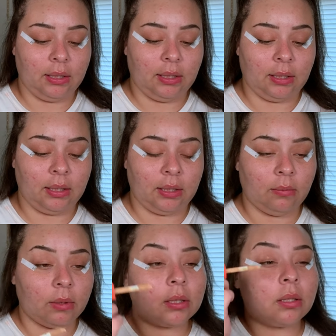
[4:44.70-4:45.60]
And
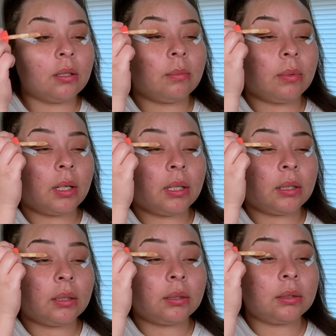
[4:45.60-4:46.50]
we're just gonna apply
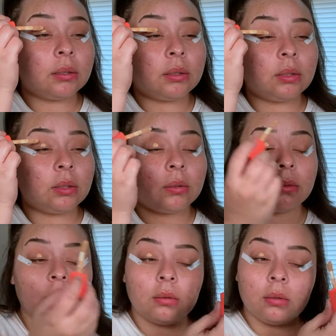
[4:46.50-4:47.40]
this
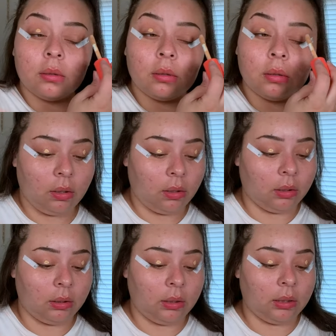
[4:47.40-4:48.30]
to
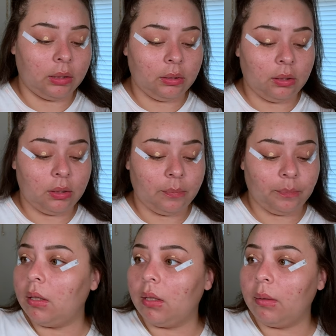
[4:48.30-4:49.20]
our lips,
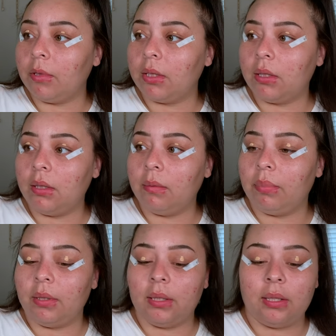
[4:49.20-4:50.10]
and then I'm just gonna
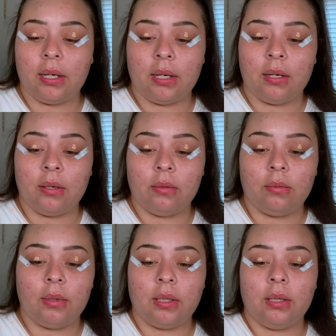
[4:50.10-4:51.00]
blend that out
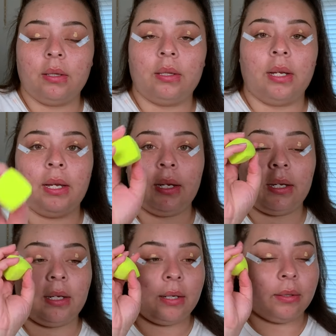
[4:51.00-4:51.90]
oh with the Hank
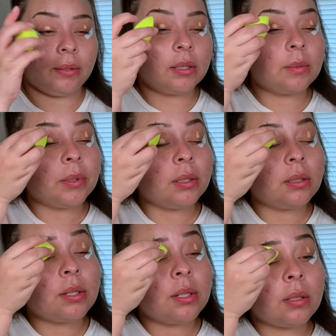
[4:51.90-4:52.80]
and Henry
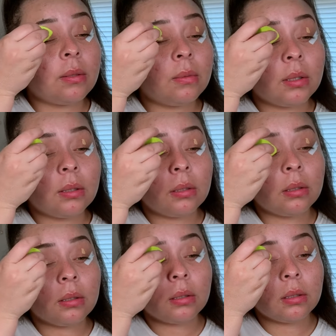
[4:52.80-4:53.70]
sponge, the little one.
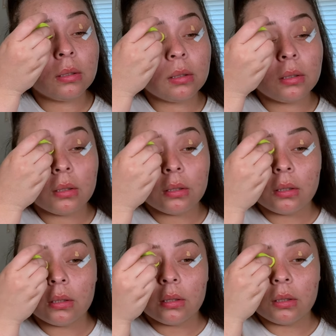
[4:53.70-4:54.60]

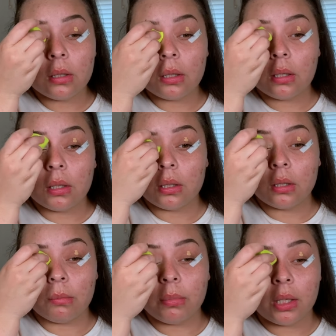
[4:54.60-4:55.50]
that I got
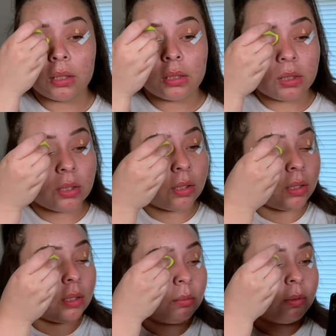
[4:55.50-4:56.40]
in a boxy
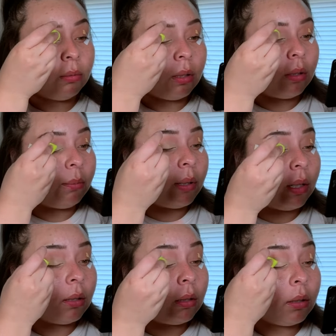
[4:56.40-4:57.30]
charm a
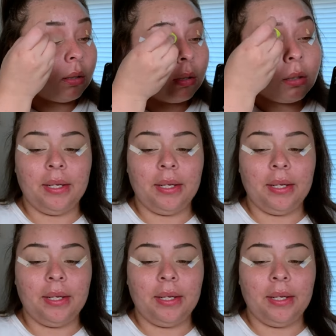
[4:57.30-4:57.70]
while back.